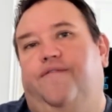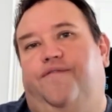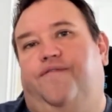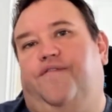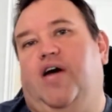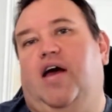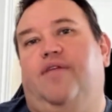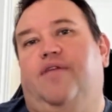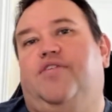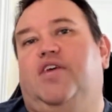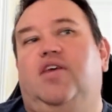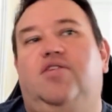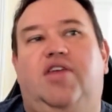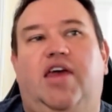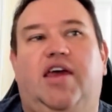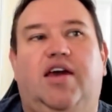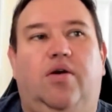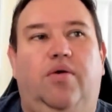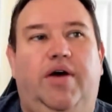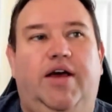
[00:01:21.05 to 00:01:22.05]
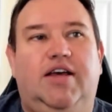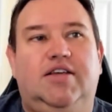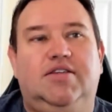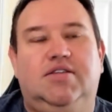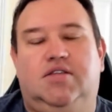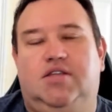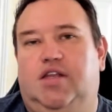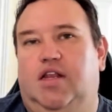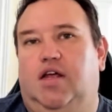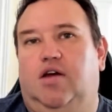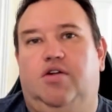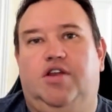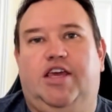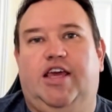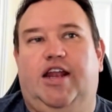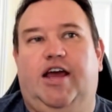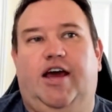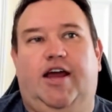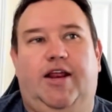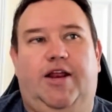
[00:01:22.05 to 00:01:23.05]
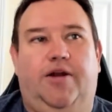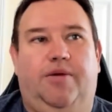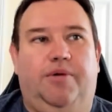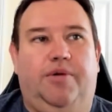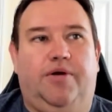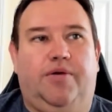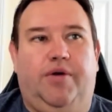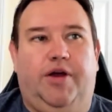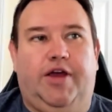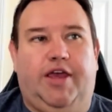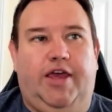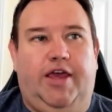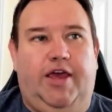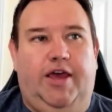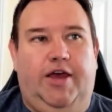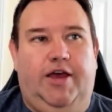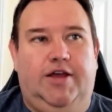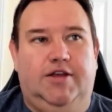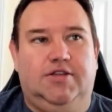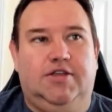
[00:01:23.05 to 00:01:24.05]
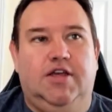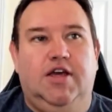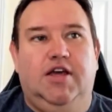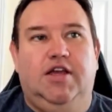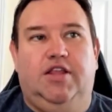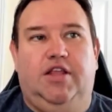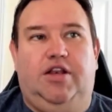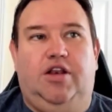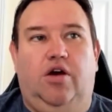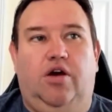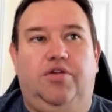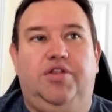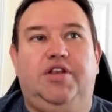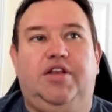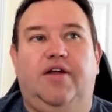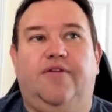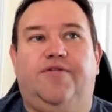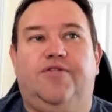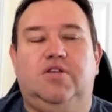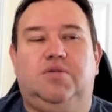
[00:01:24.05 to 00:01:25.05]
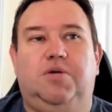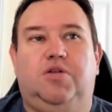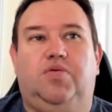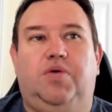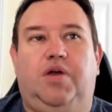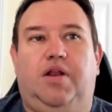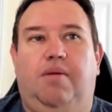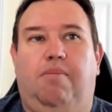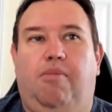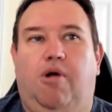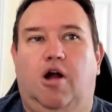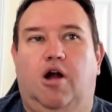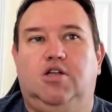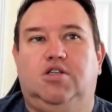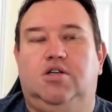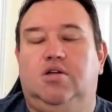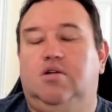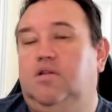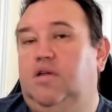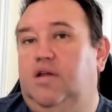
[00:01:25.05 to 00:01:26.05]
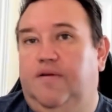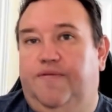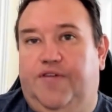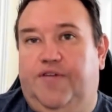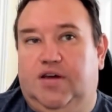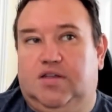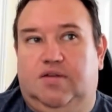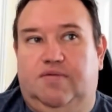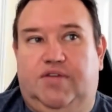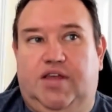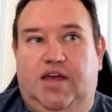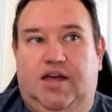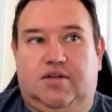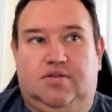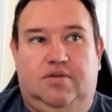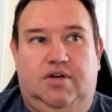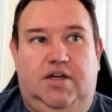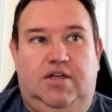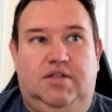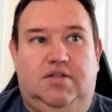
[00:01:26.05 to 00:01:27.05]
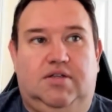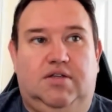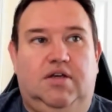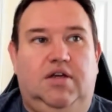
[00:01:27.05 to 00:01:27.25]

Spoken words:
5 key takeaways, to get out of here real quick is to know the difference between a marginal and effective tax rates.